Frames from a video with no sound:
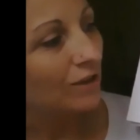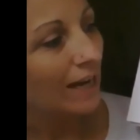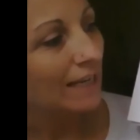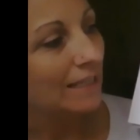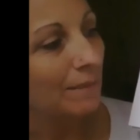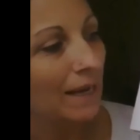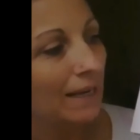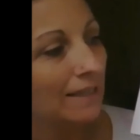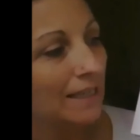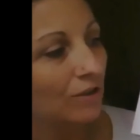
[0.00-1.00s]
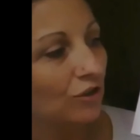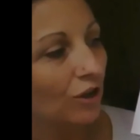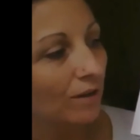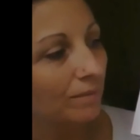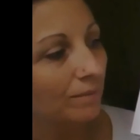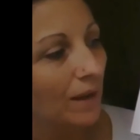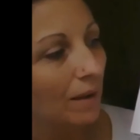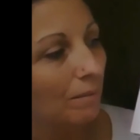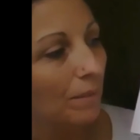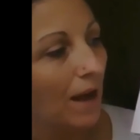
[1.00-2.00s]
Nice Man Teacher,
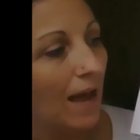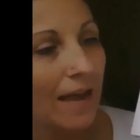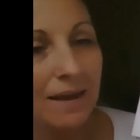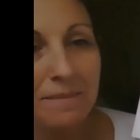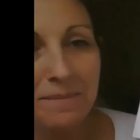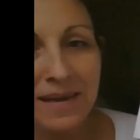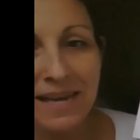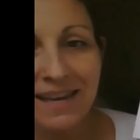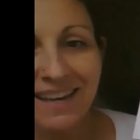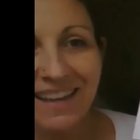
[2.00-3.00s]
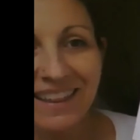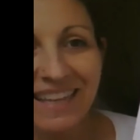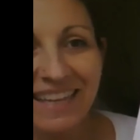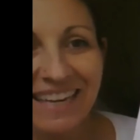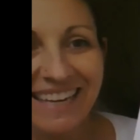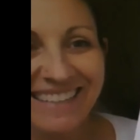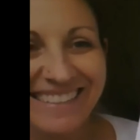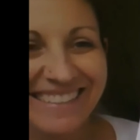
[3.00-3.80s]
by me, Lily.